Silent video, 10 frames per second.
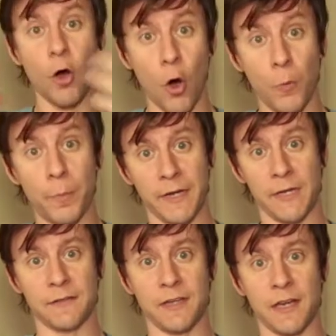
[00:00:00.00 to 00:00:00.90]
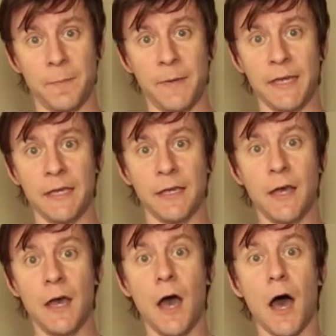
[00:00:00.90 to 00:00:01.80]
opening is going to be.
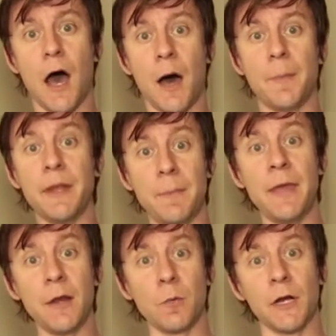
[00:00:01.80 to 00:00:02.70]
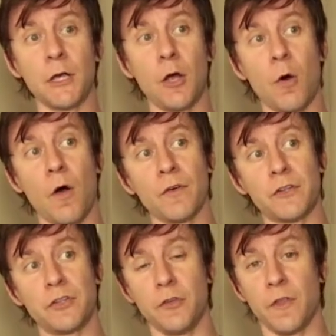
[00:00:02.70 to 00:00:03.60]
In a minute we're going to go over
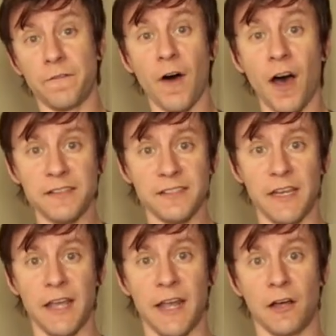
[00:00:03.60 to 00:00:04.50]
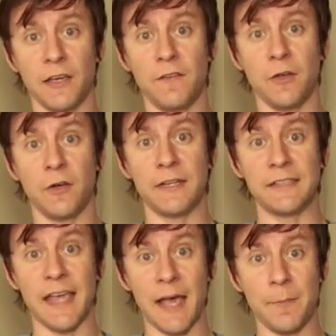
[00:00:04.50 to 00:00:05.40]
to the faucet and I'll give you an
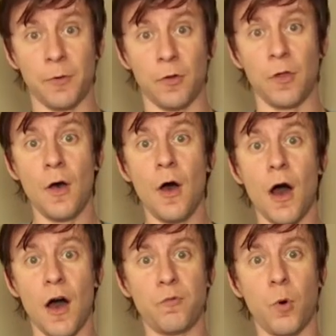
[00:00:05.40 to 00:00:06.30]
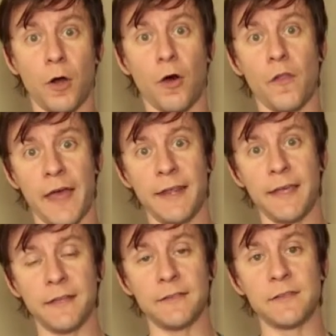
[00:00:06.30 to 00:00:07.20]
example of what all that
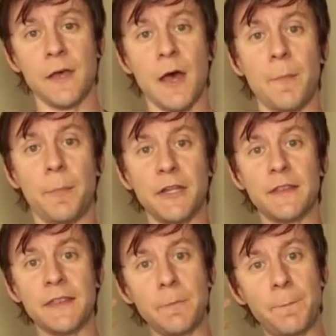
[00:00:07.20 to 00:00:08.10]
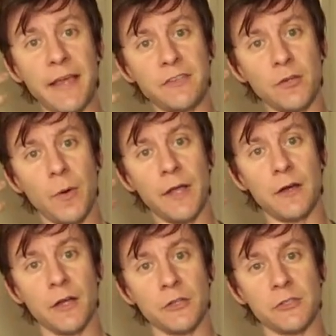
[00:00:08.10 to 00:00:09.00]
is. But the basic way to
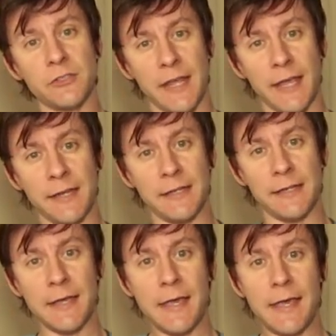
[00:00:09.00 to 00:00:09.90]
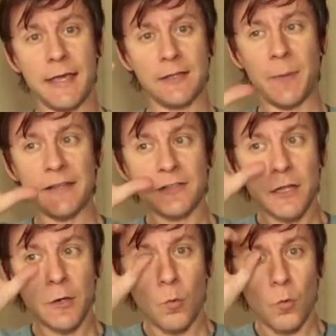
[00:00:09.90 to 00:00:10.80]
understand it is
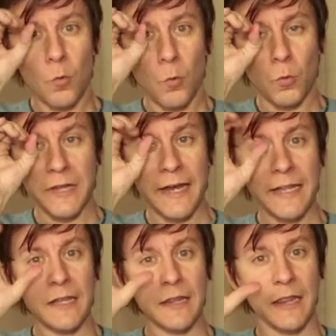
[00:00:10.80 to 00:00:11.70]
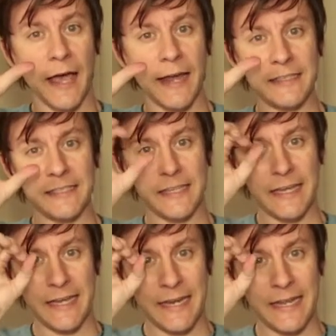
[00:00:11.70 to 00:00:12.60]
basically letting light
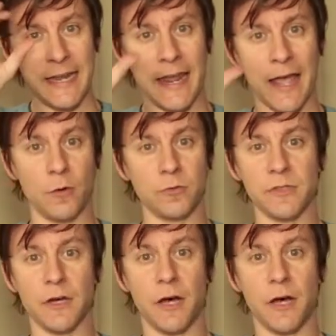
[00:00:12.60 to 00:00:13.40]
in and out.